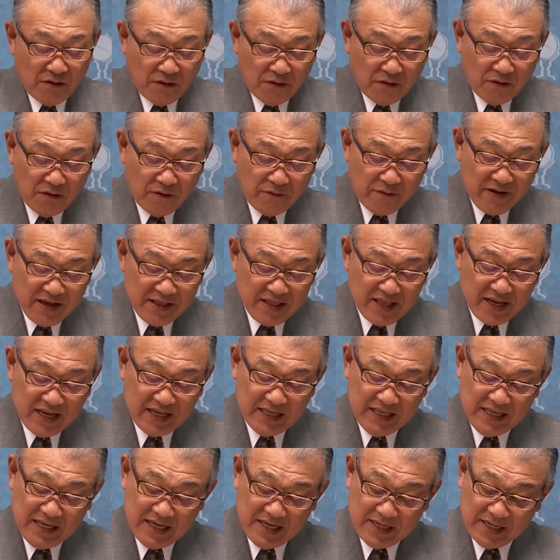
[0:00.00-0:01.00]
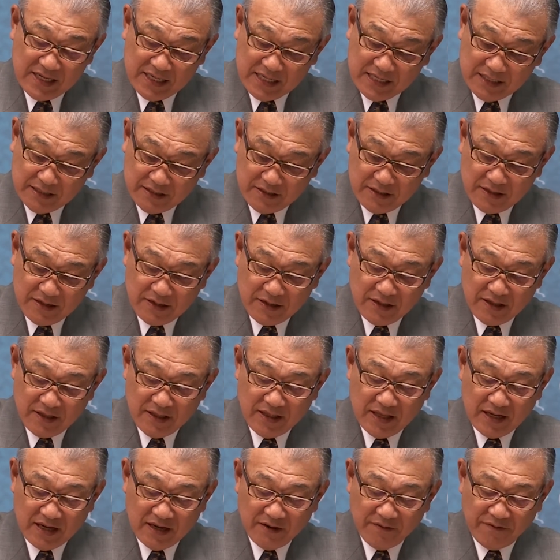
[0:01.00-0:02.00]
Over the years,
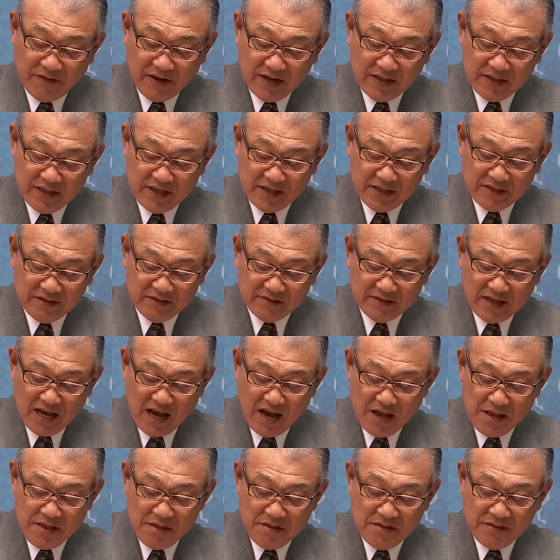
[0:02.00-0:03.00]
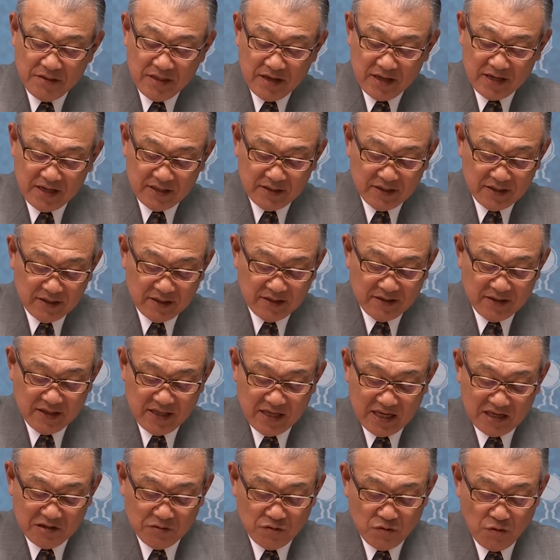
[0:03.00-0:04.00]
the Foundation has nurtured
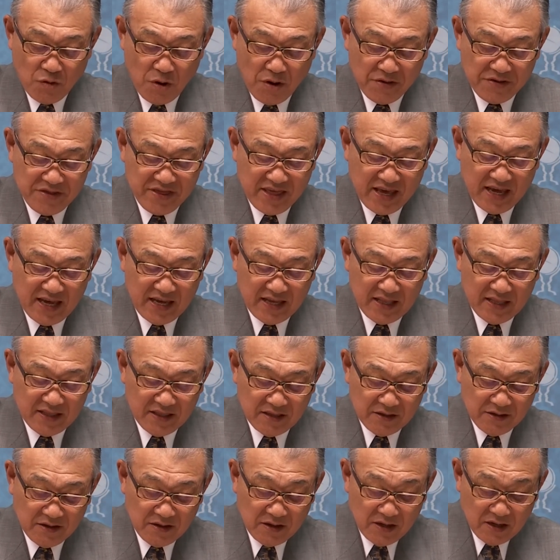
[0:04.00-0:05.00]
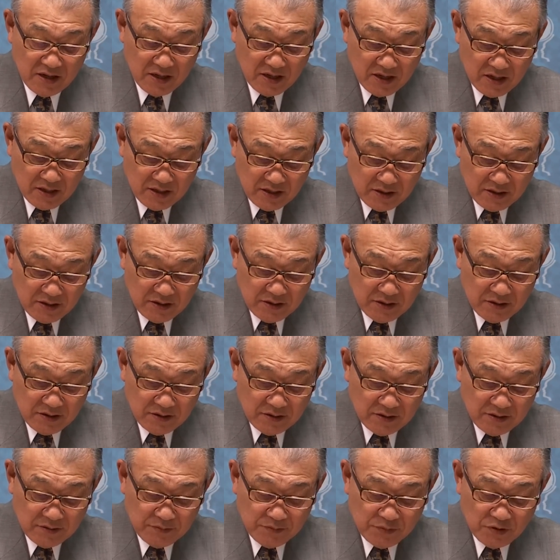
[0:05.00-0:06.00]
the growth and
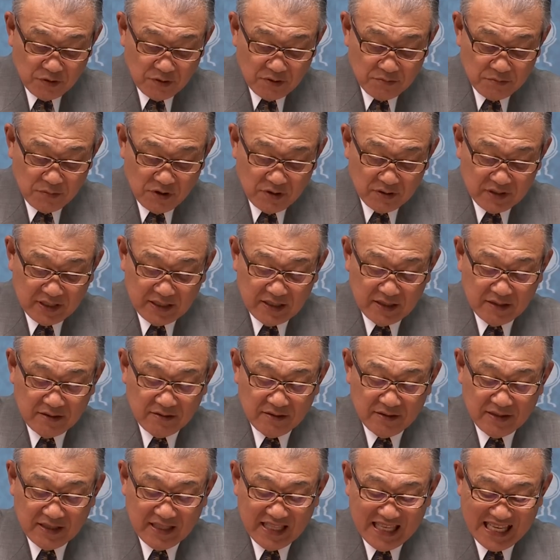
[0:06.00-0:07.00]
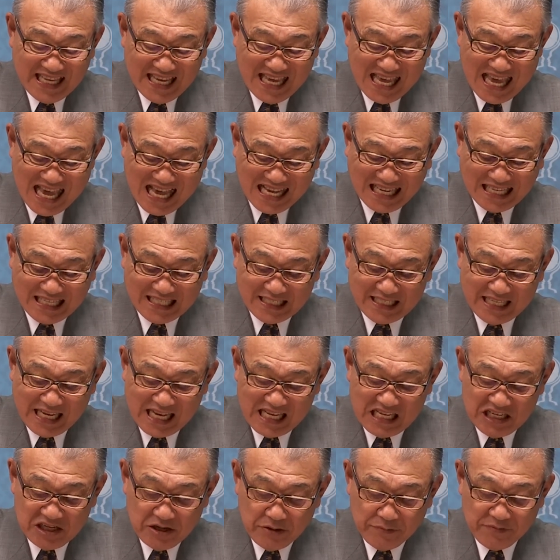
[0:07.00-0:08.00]
promoted the
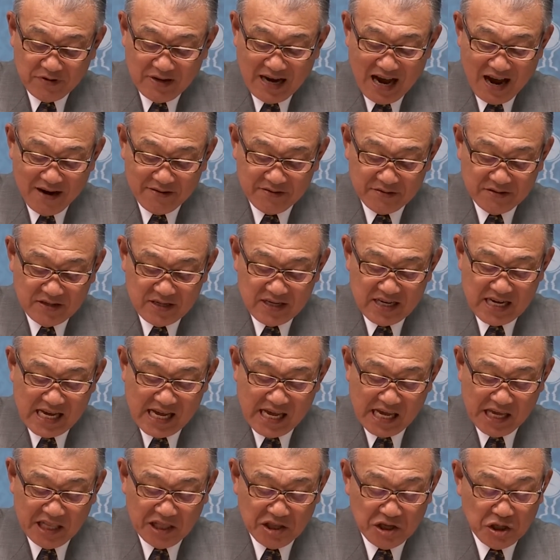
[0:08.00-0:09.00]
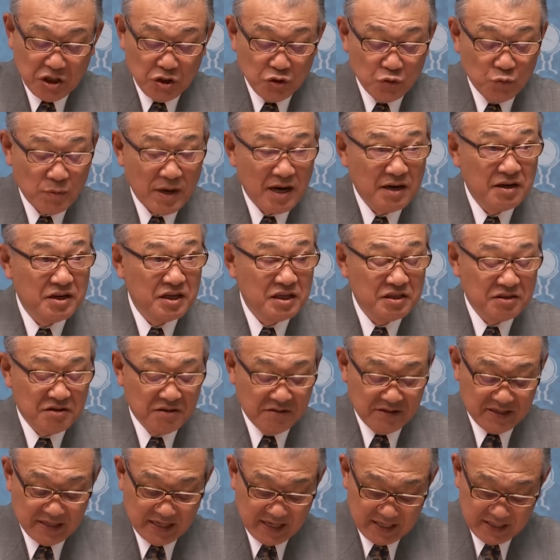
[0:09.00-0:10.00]
exchange of culture and human
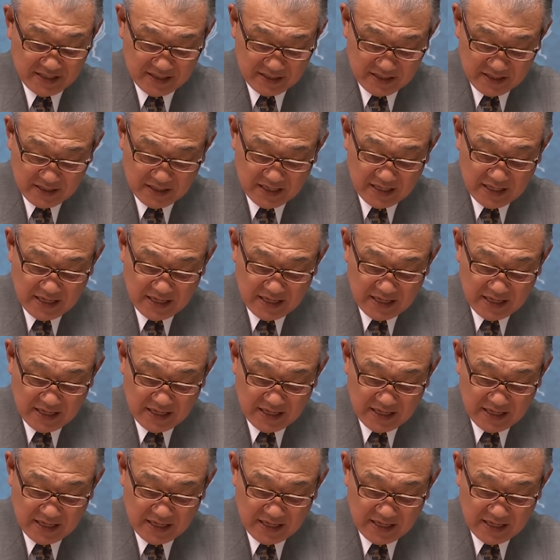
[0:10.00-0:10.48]
resources